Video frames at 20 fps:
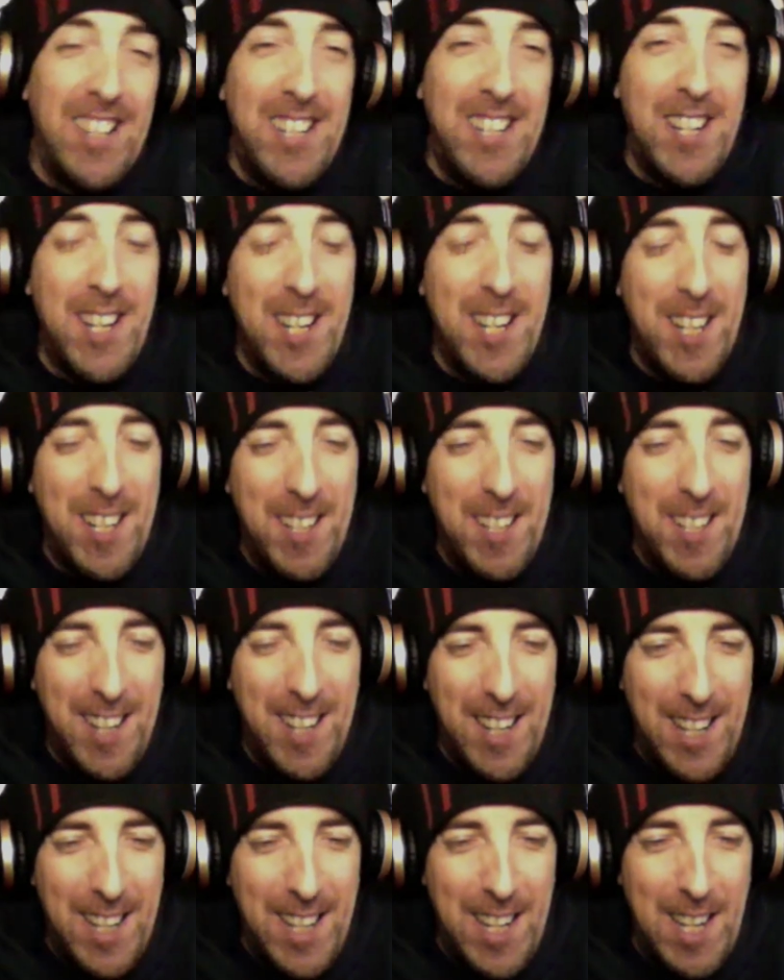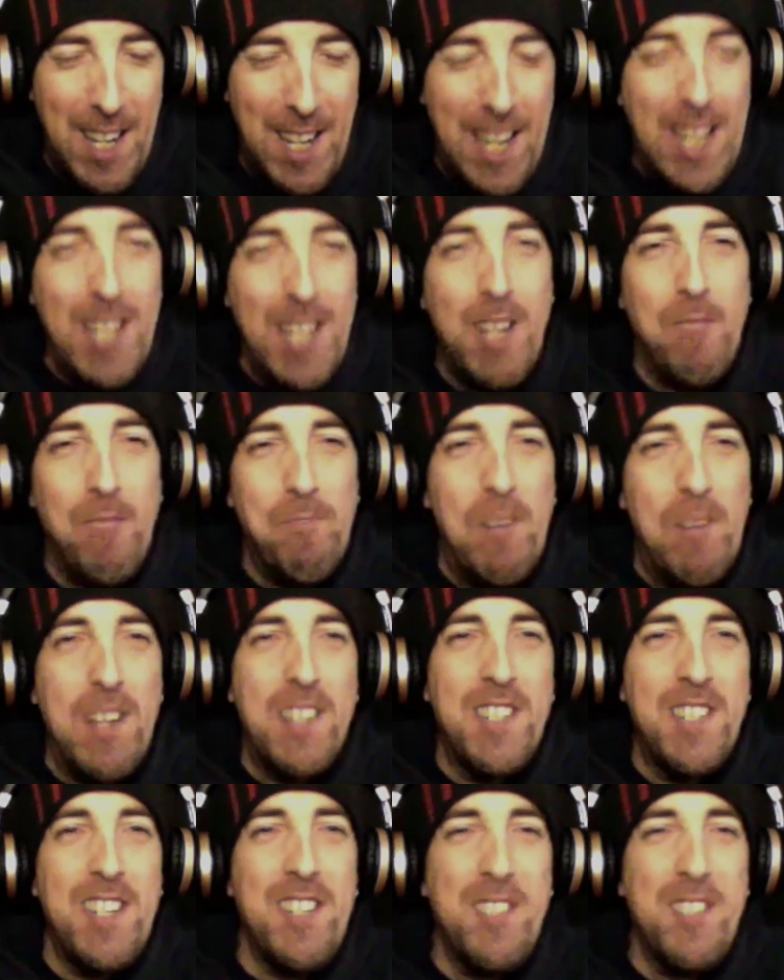yeah. Elon
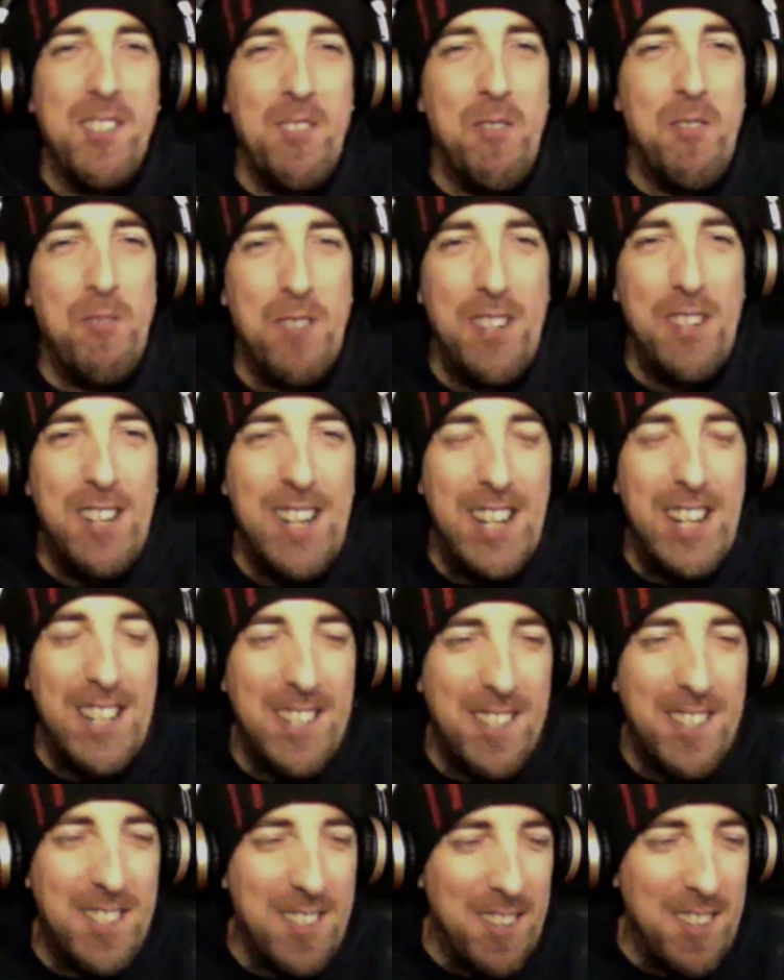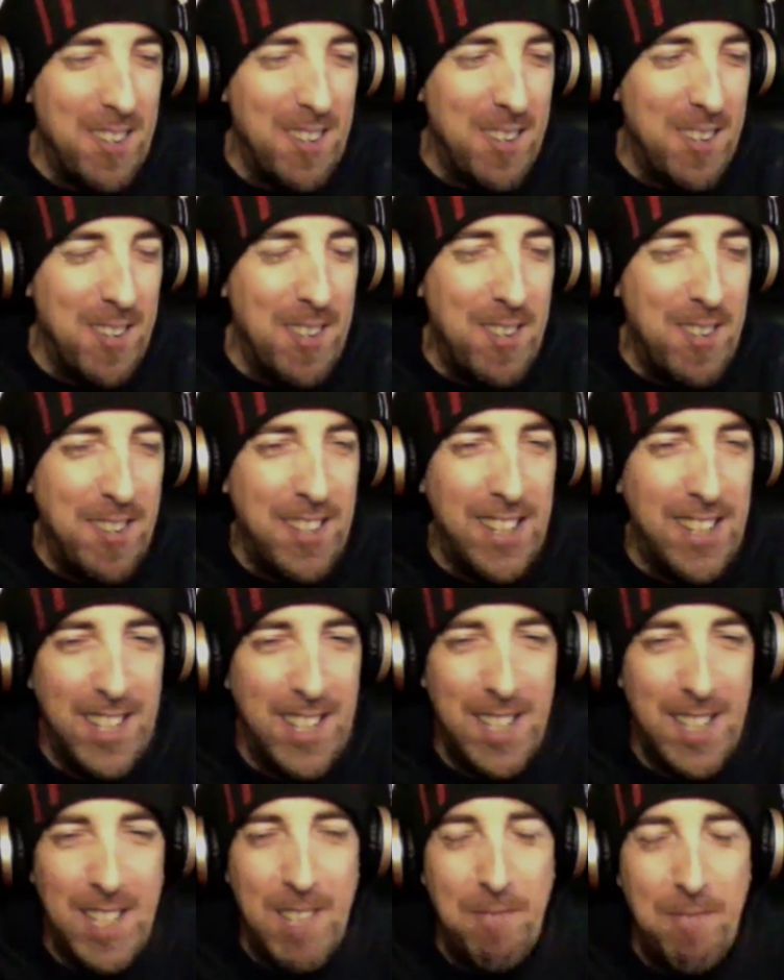Musk has called it X, so
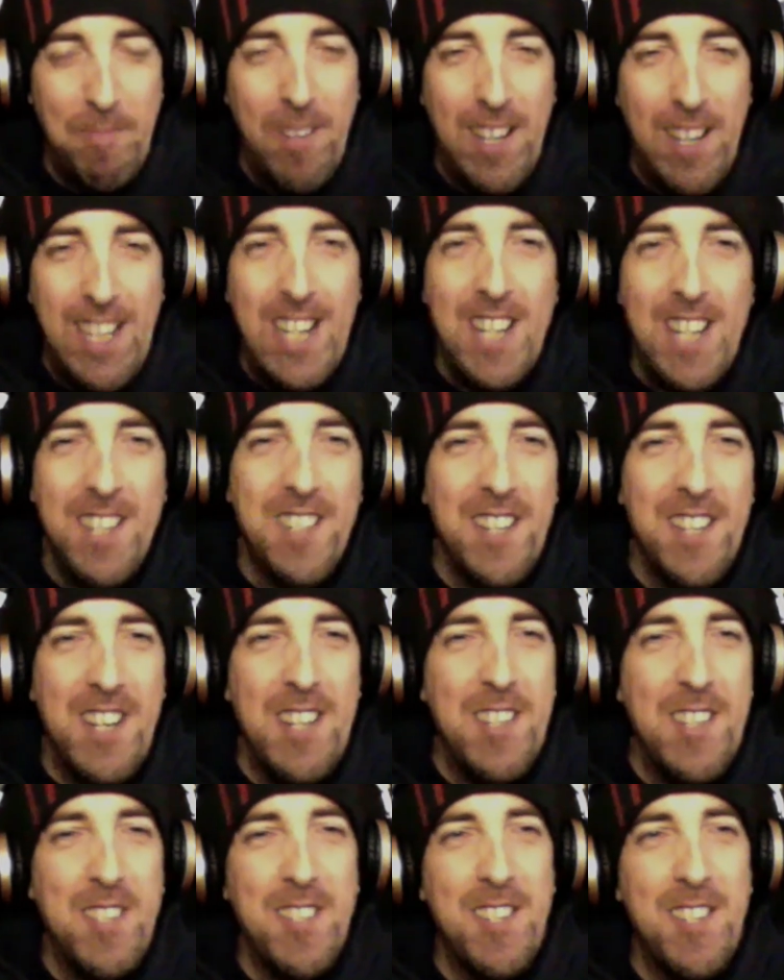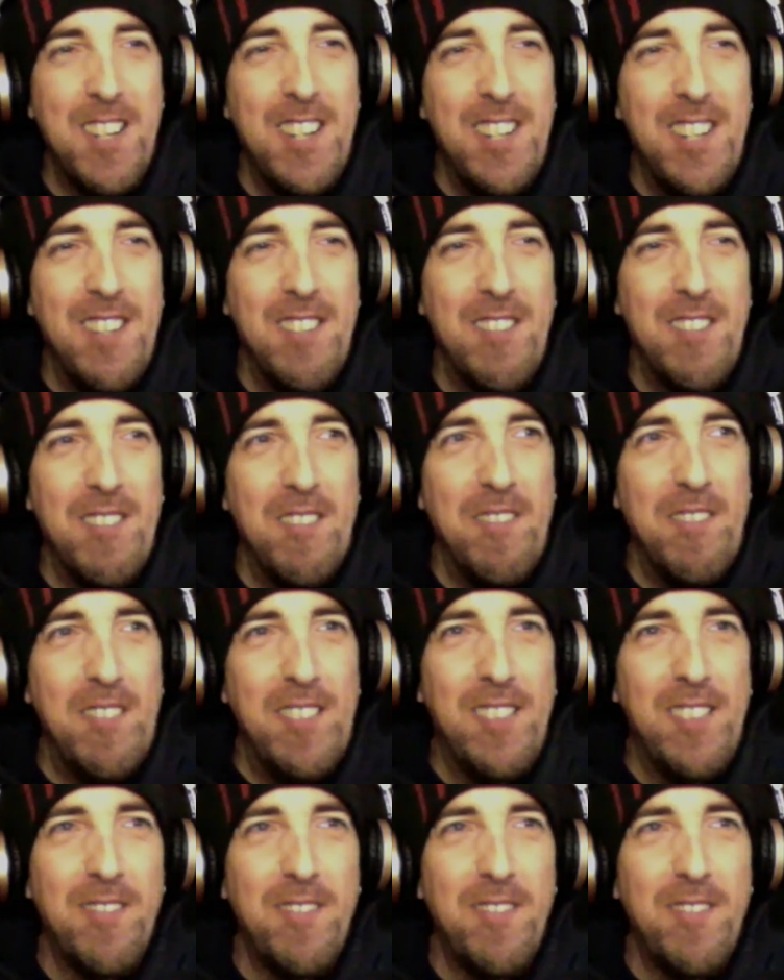I guess that's in